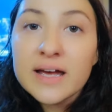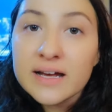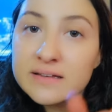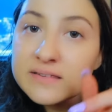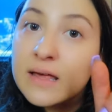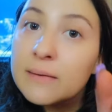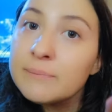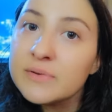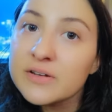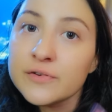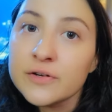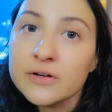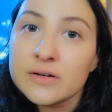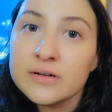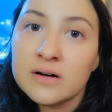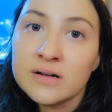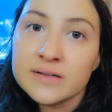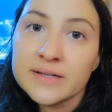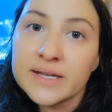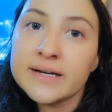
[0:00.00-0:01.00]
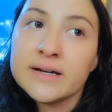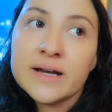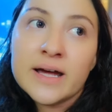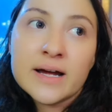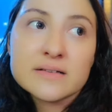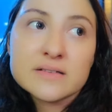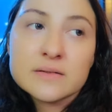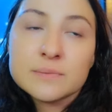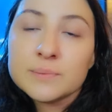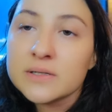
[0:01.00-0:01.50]
except if you're an online
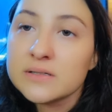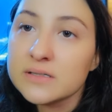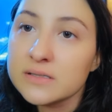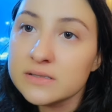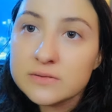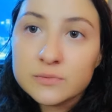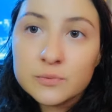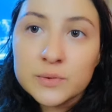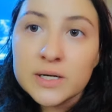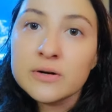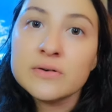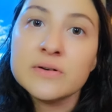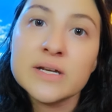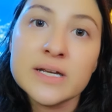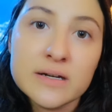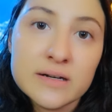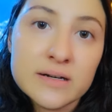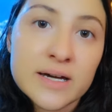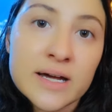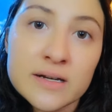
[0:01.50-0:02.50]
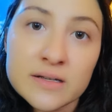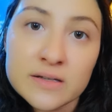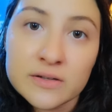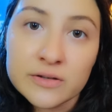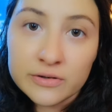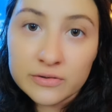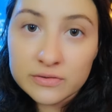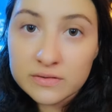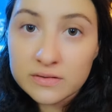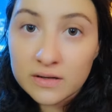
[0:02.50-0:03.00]
expert. We don't need any of
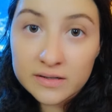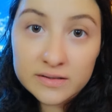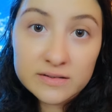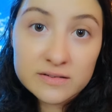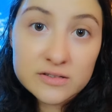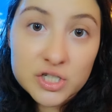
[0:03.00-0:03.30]
those on this